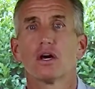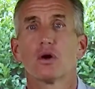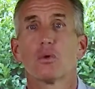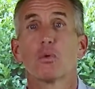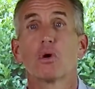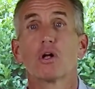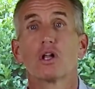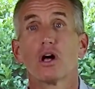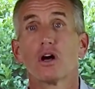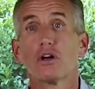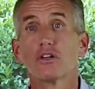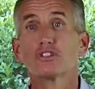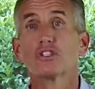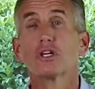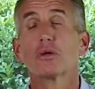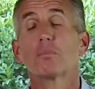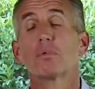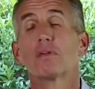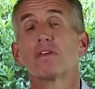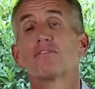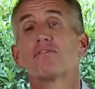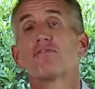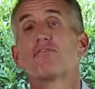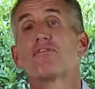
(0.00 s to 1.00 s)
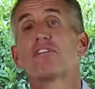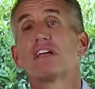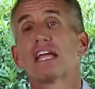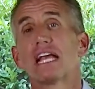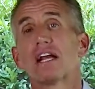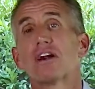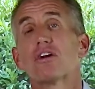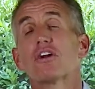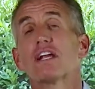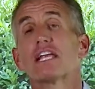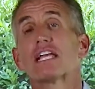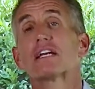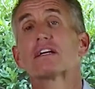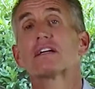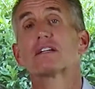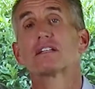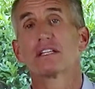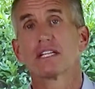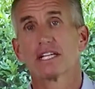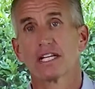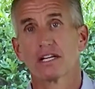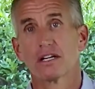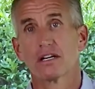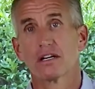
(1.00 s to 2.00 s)
Well, also be very
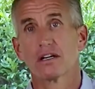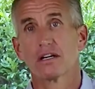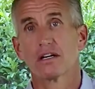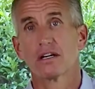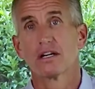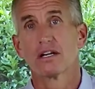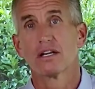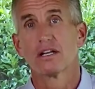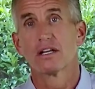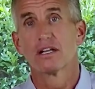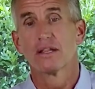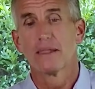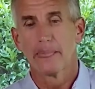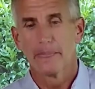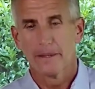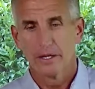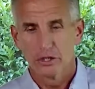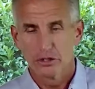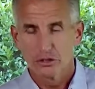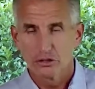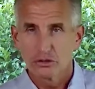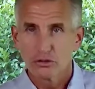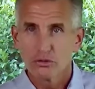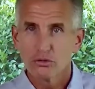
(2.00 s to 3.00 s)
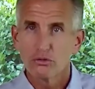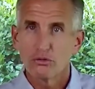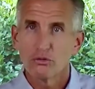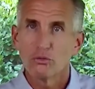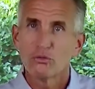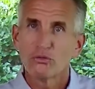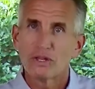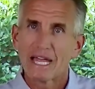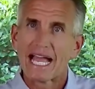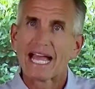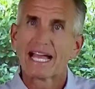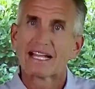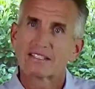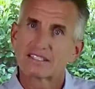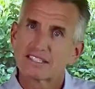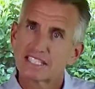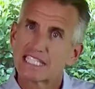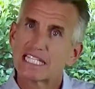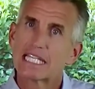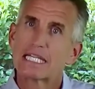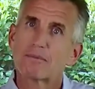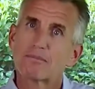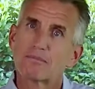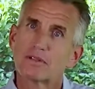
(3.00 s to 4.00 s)
clear to that
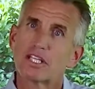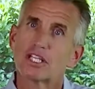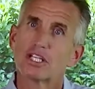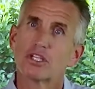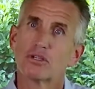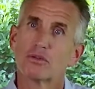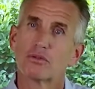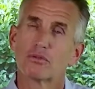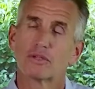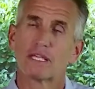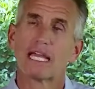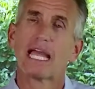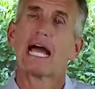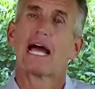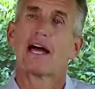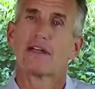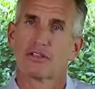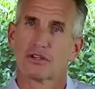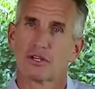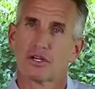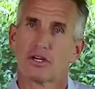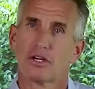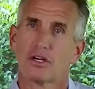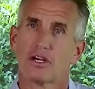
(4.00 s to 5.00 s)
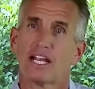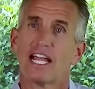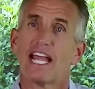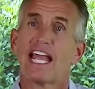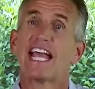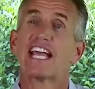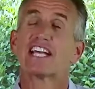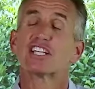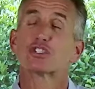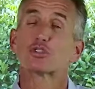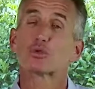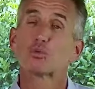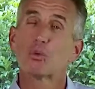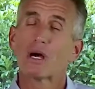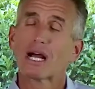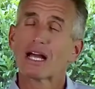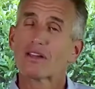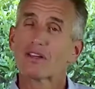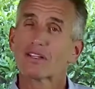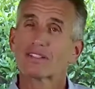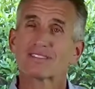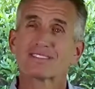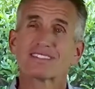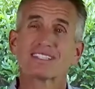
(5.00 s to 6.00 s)
team that you gather, as well
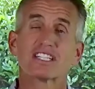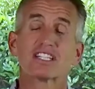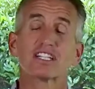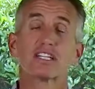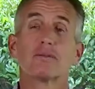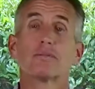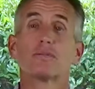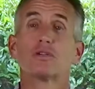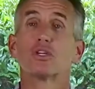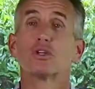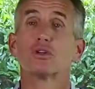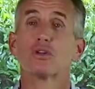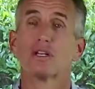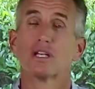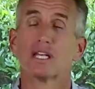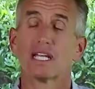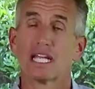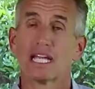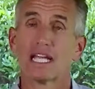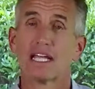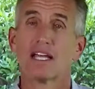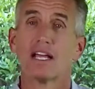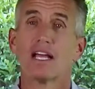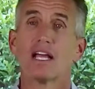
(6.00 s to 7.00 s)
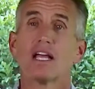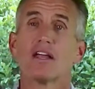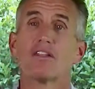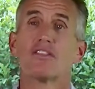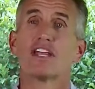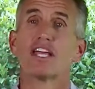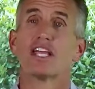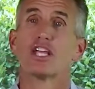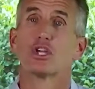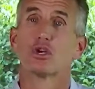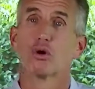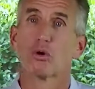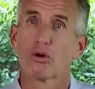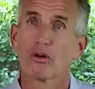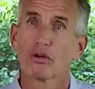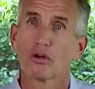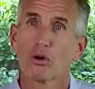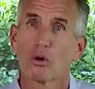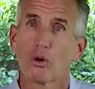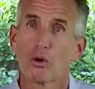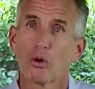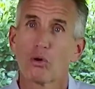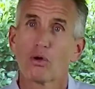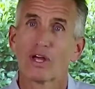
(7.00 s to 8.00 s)
as the community, that your
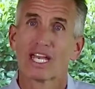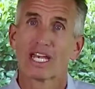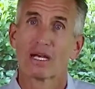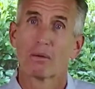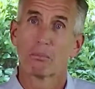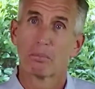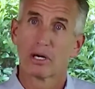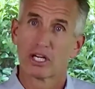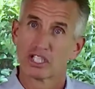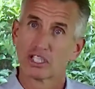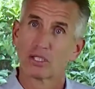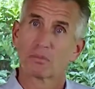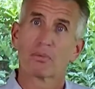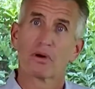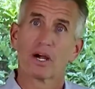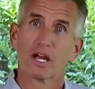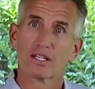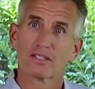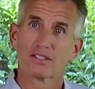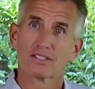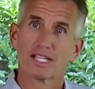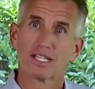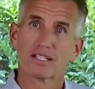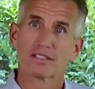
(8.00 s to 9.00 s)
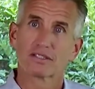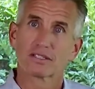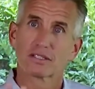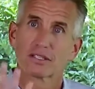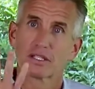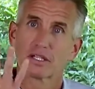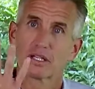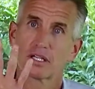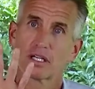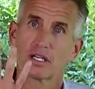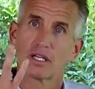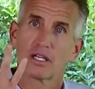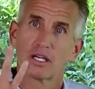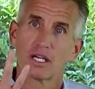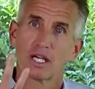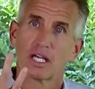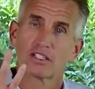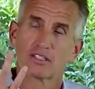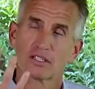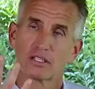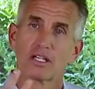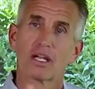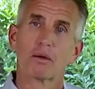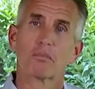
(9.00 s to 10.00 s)
goal in a budget process is
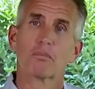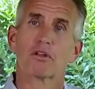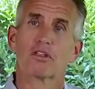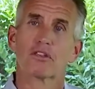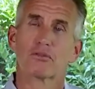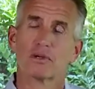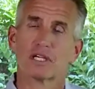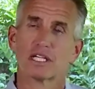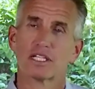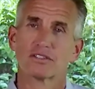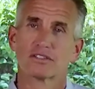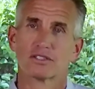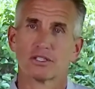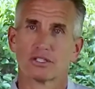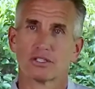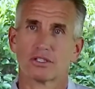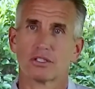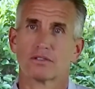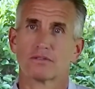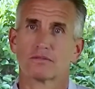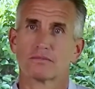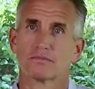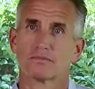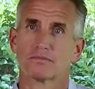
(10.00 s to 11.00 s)
a number 3 decision.